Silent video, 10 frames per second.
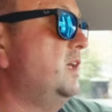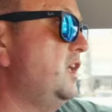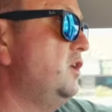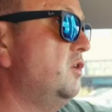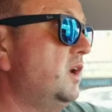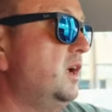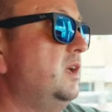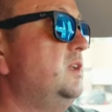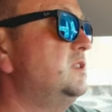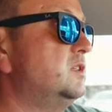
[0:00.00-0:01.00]
Toyota,
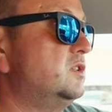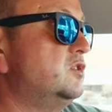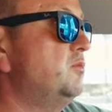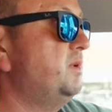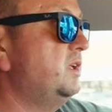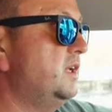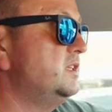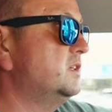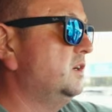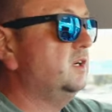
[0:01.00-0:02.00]
it's a super
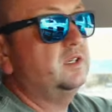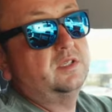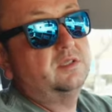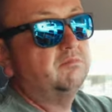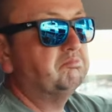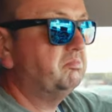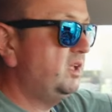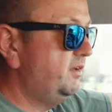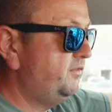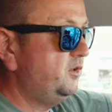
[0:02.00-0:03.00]
nice cars.
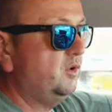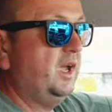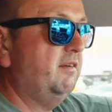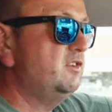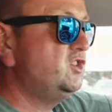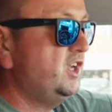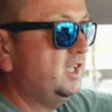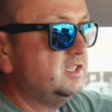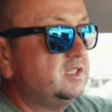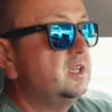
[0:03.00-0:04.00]
If you have a
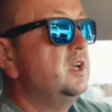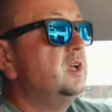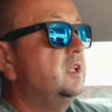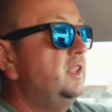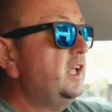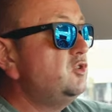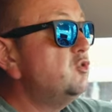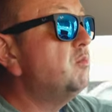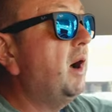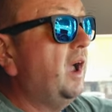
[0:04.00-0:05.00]
chance not to
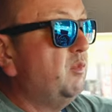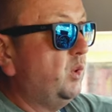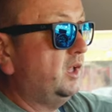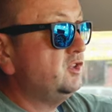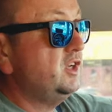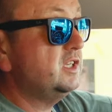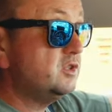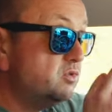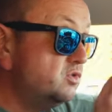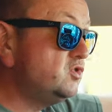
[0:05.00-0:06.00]
buy one,
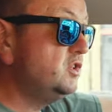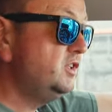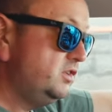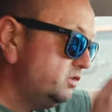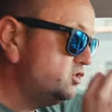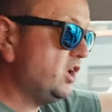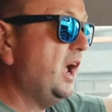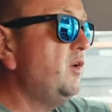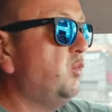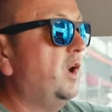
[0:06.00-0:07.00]
just to
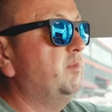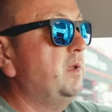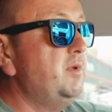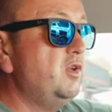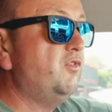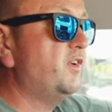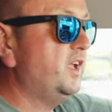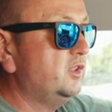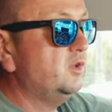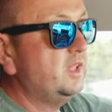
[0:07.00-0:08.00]
drive one. Maybe your
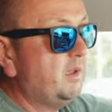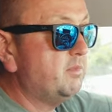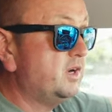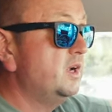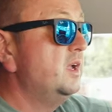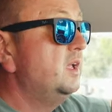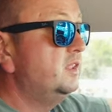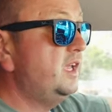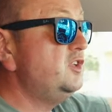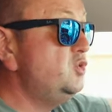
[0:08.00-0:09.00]
friend or neighbor,
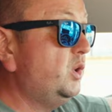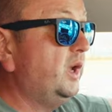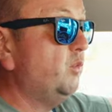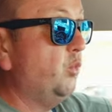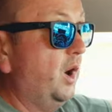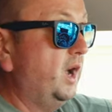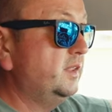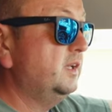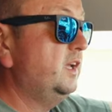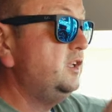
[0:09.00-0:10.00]
they do have
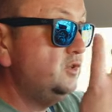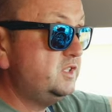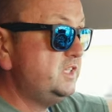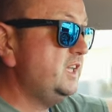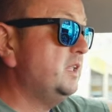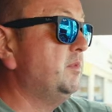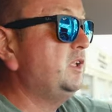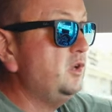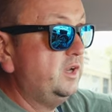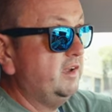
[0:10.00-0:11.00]
one and you see it,
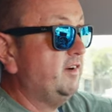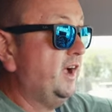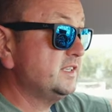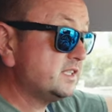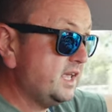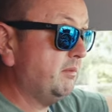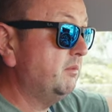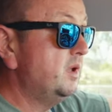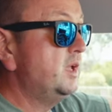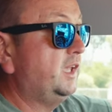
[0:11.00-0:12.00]
but you never ask them,
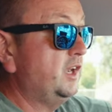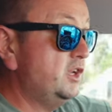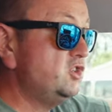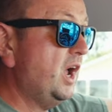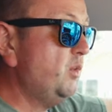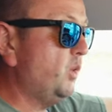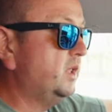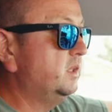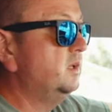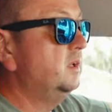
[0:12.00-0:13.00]
can I drive one?